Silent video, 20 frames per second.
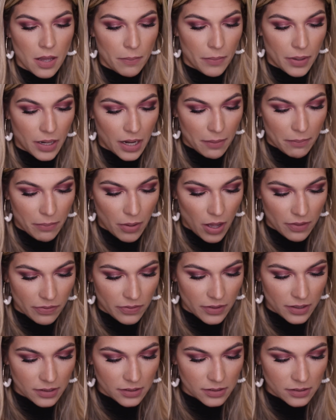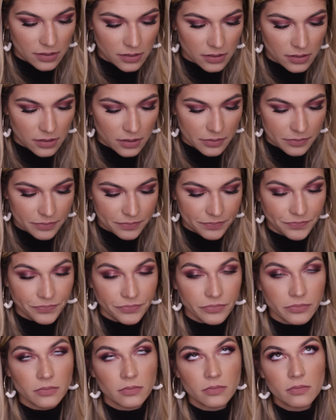But I bought this,
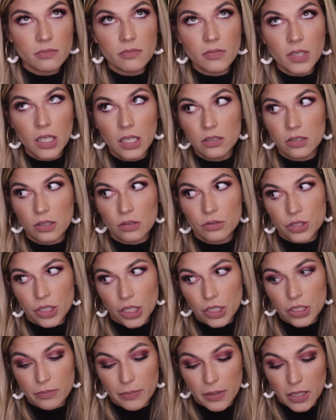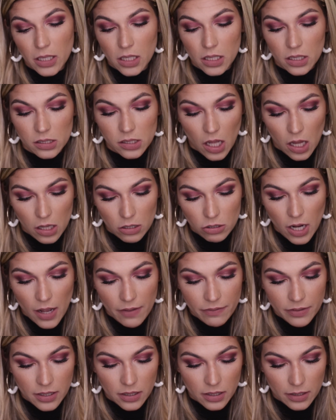don't judge me, this
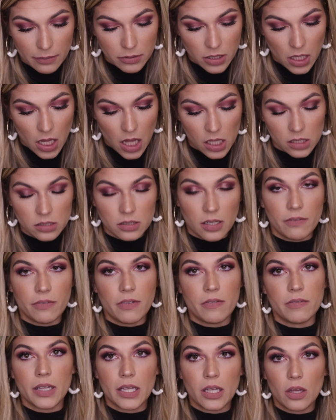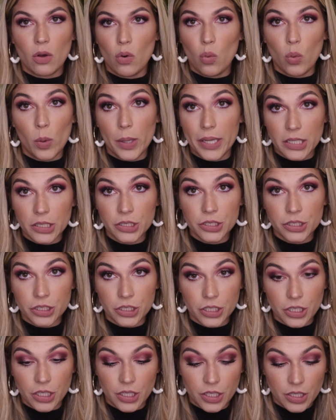holographic lip gloss off of like
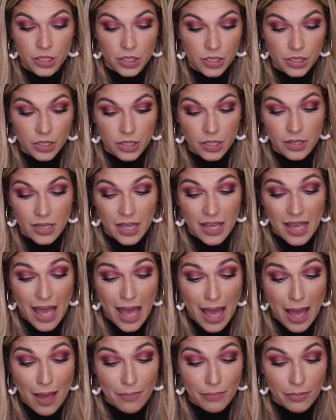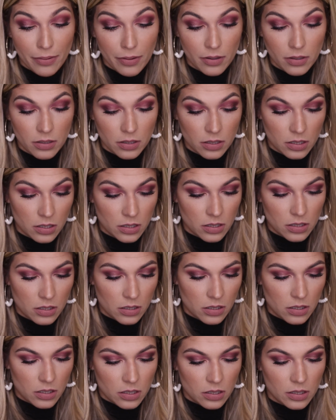Wish, the app.
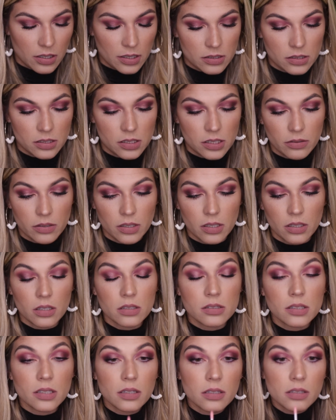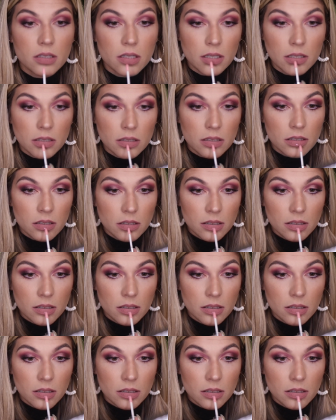Let's see what it looks like on top.